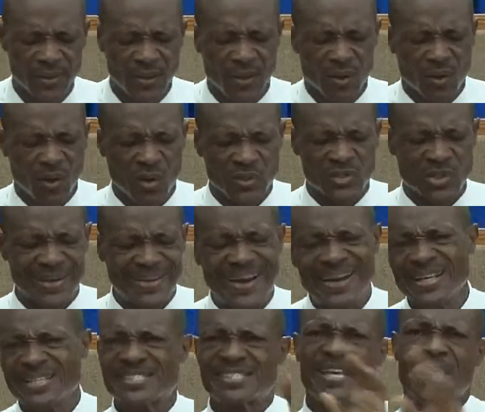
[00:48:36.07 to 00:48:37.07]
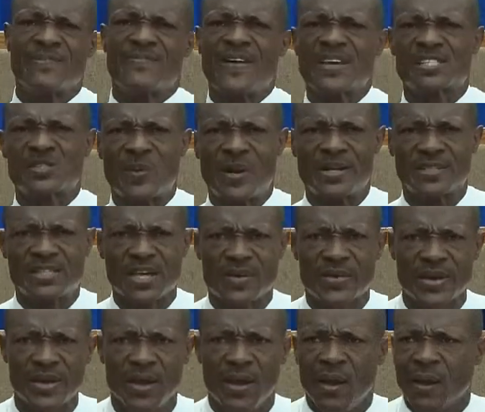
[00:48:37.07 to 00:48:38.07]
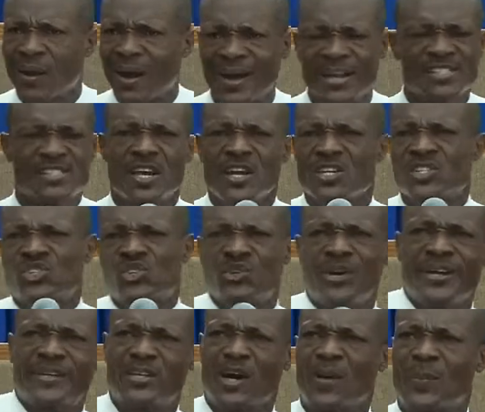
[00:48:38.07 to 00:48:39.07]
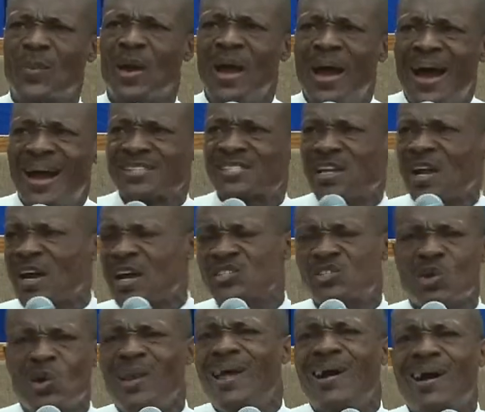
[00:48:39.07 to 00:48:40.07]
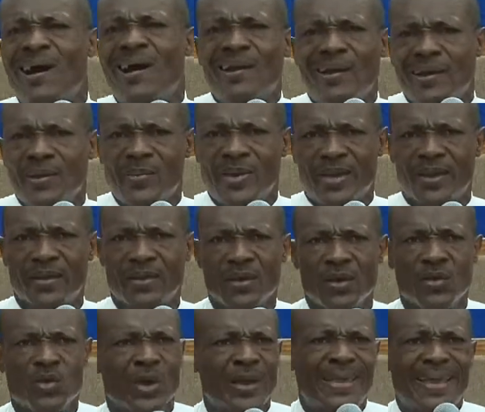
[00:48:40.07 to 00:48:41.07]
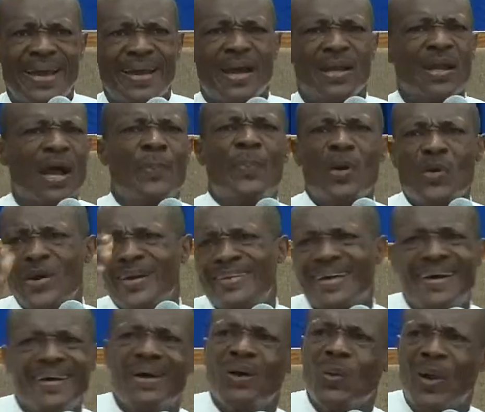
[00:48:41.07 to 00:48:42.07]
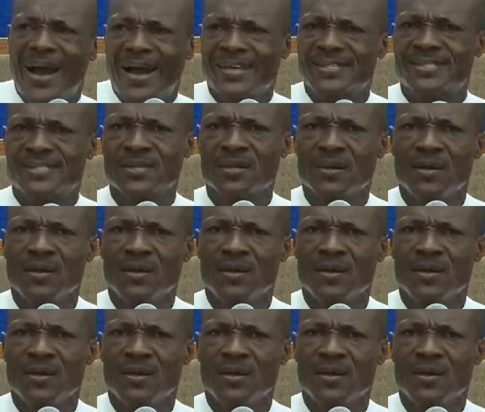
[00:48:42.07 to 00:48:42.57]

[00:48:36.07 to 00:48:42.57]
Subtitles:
Glory to God. That is self-explanatory. God is telling us straight up, as long as you log on me, you cannot operate otherwise.